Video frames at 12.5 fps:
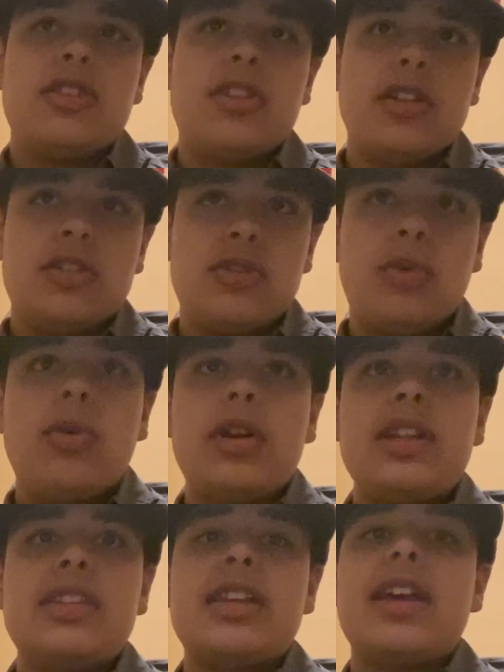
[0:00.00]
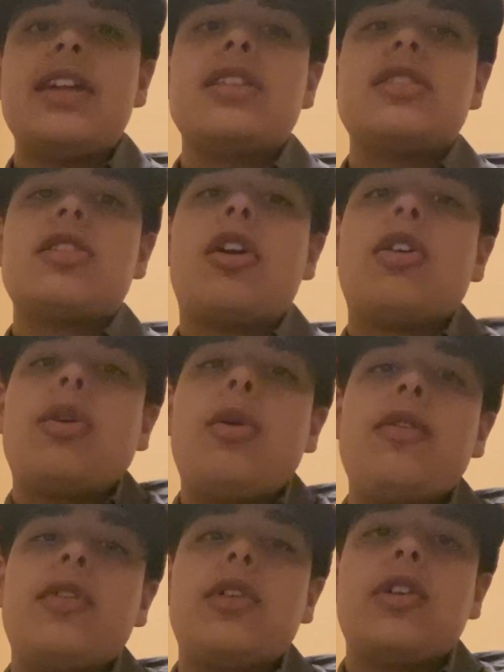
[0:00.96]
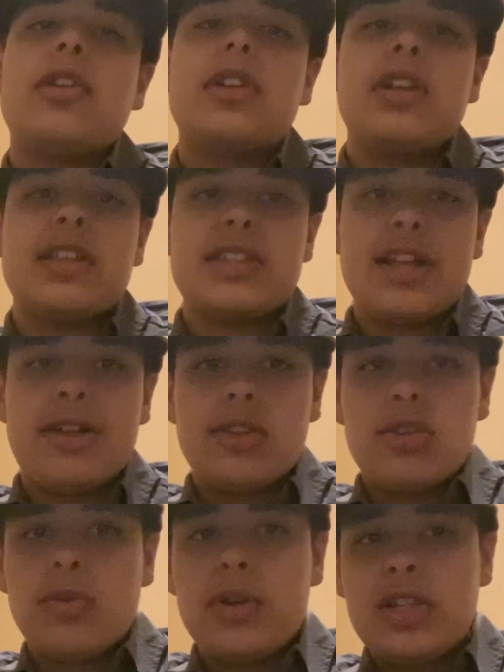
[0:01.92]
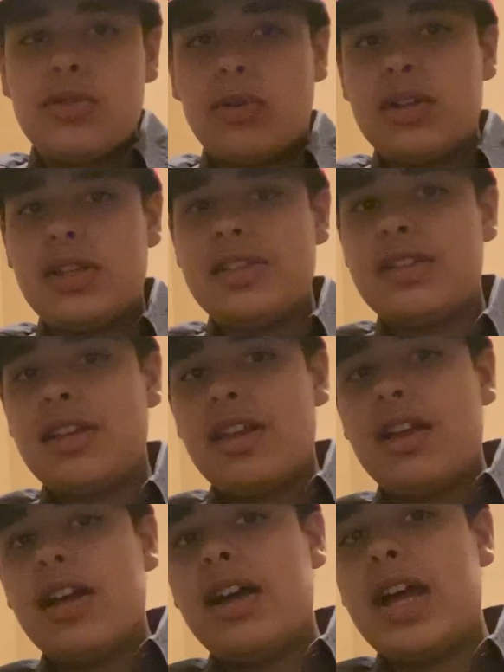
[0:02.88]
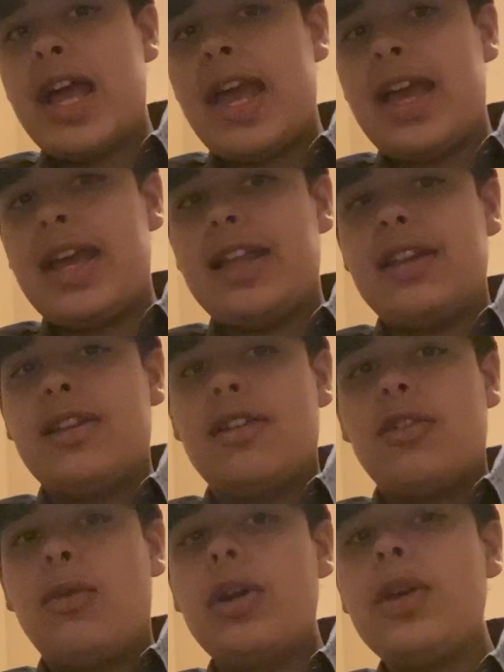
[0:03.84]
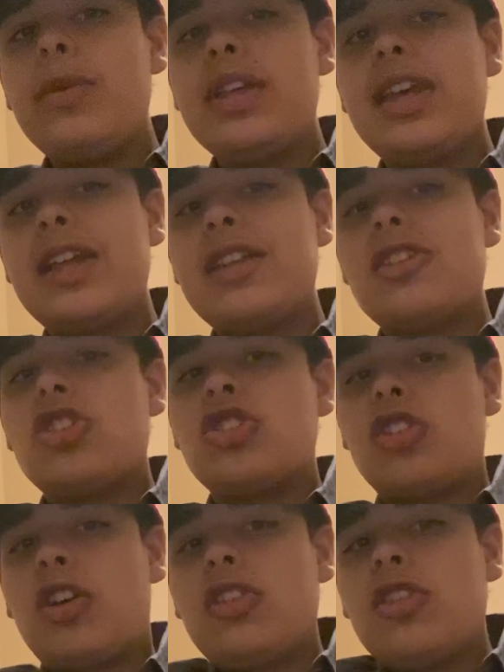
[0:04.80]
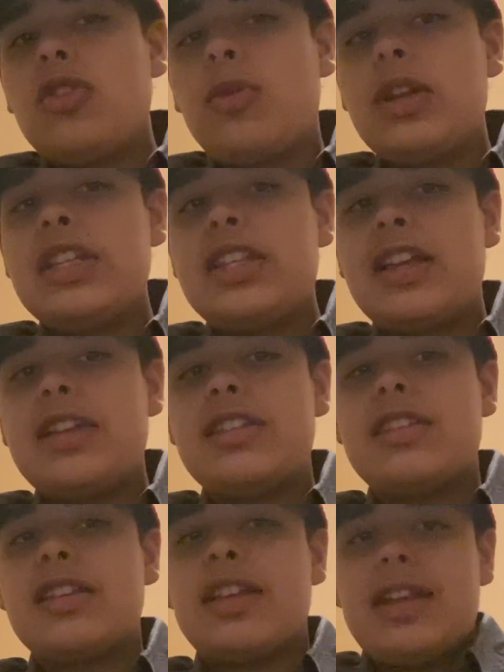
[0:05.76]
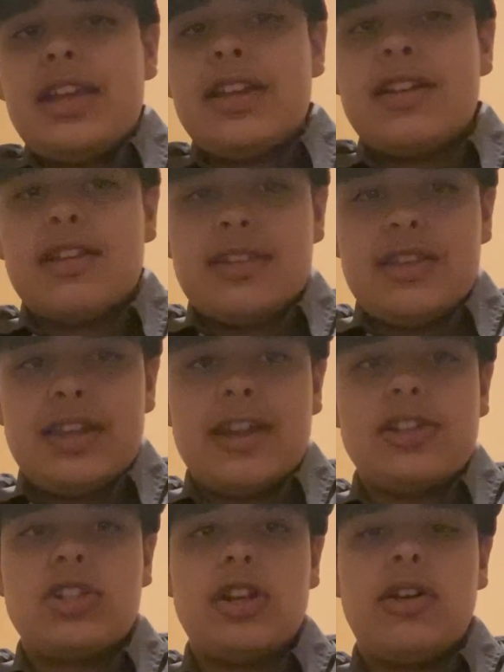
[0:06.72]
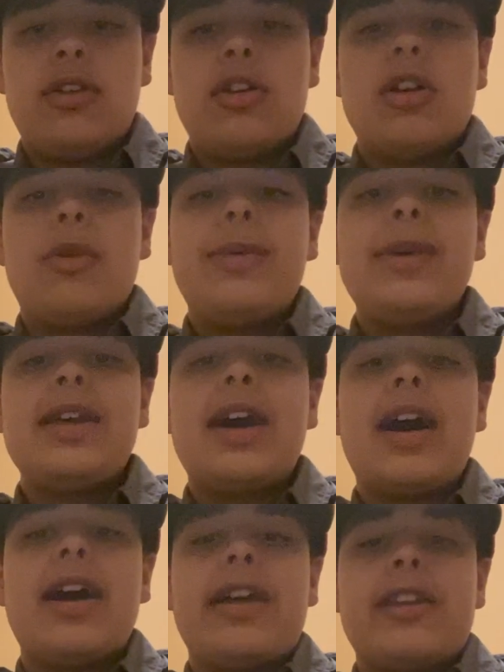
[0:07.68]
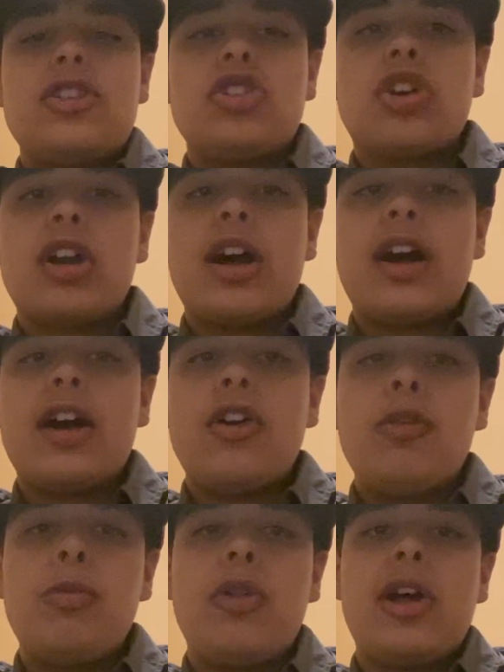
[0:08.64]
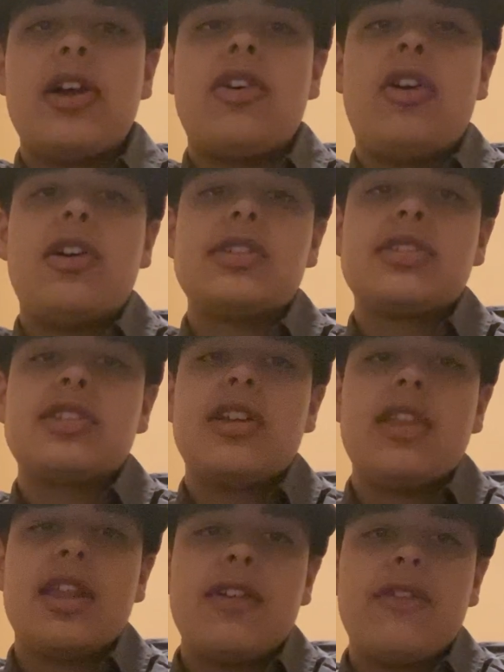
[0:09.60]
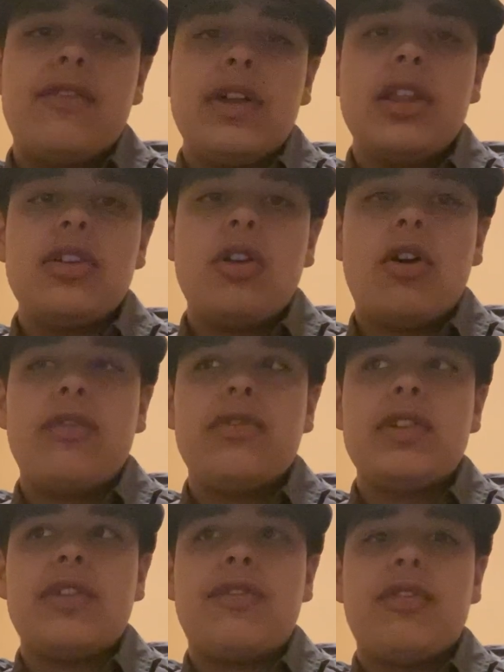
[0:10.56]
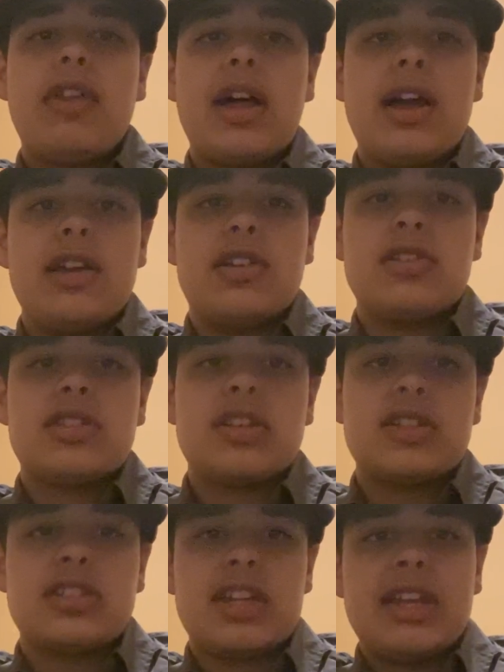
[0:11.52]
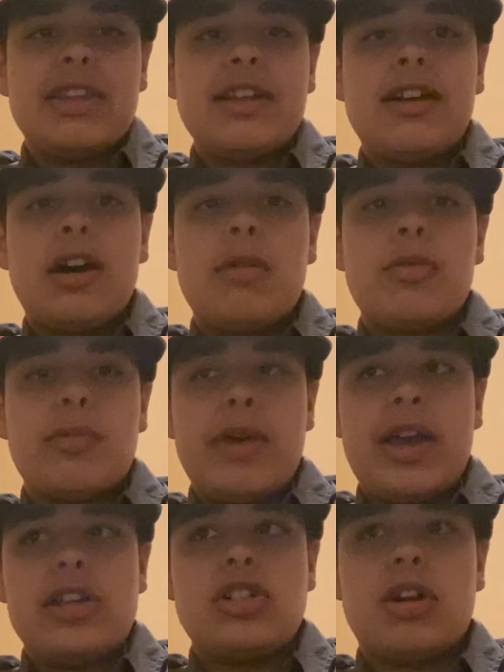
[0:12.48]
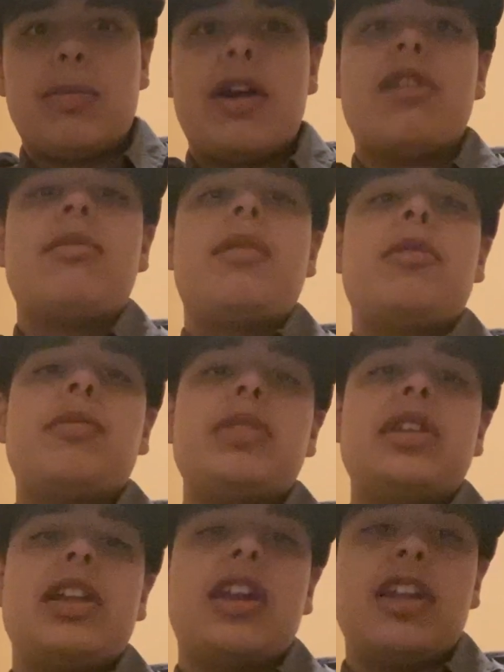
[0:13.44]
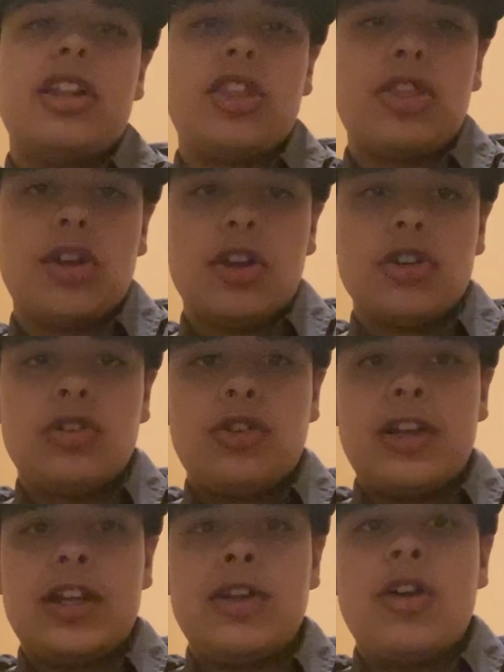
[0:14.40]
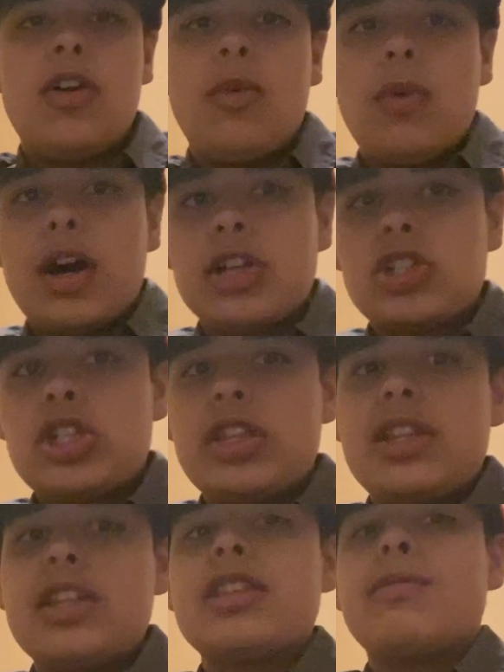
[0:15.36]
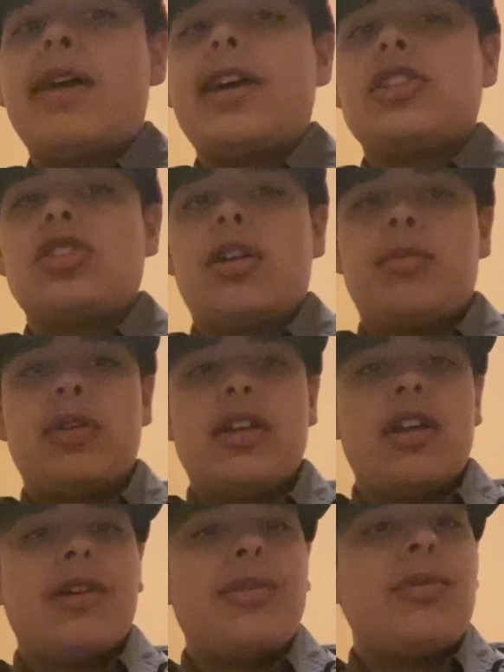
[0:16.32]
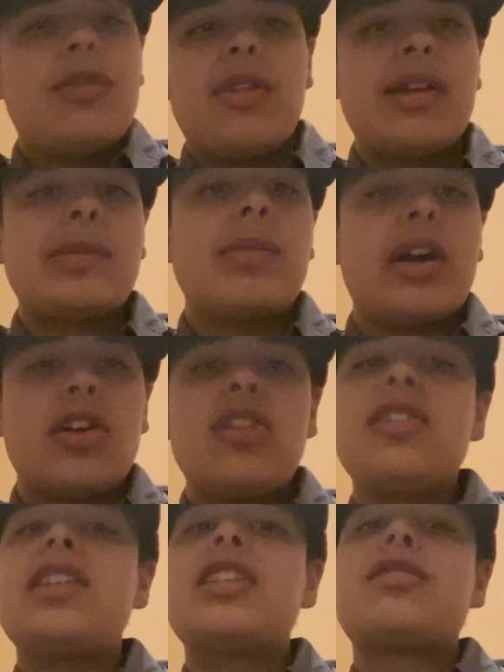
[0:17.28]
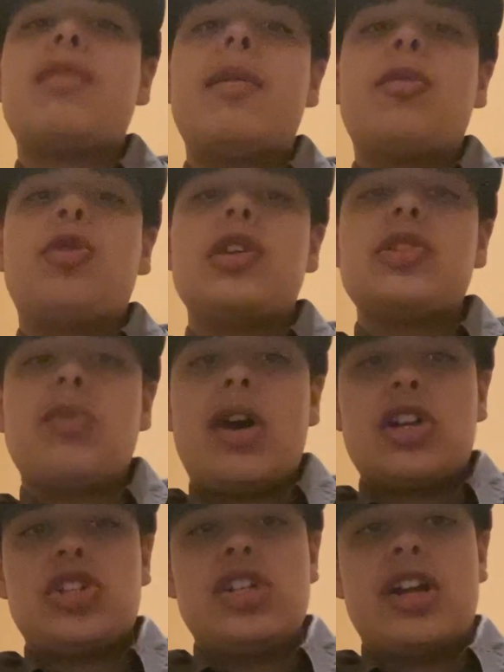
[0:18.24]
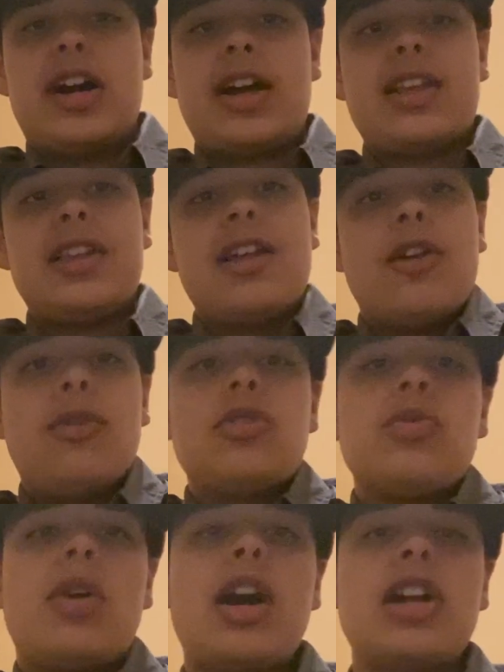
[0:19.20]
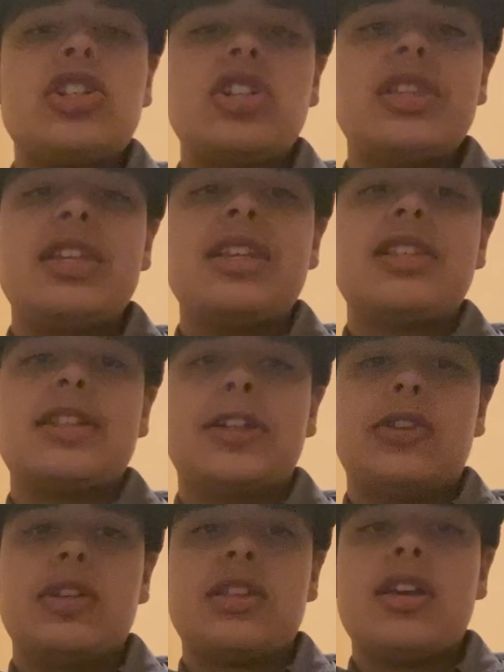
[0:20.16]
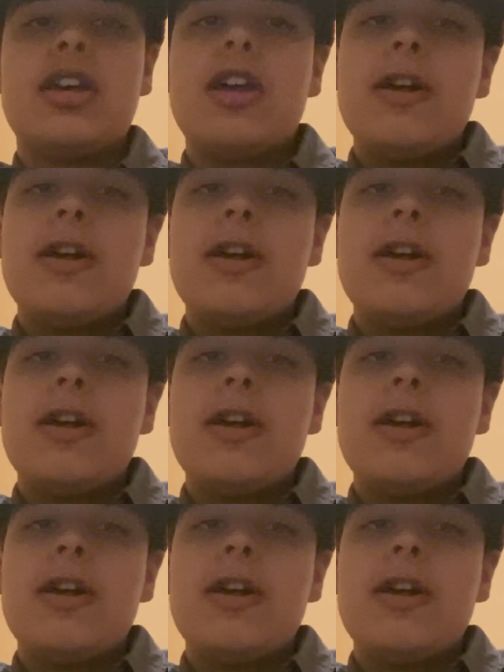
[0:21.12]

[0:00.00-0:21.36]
The 2010s are over. It's now the 2020s. And what do we get to start the 2010s in the NHL? We got a Chicago Blackhawks Philadelphia Flyers Stanley Cup matchup. I remember being in third grade watching this matchup. Like my earliest memories watching hockey was watching this series.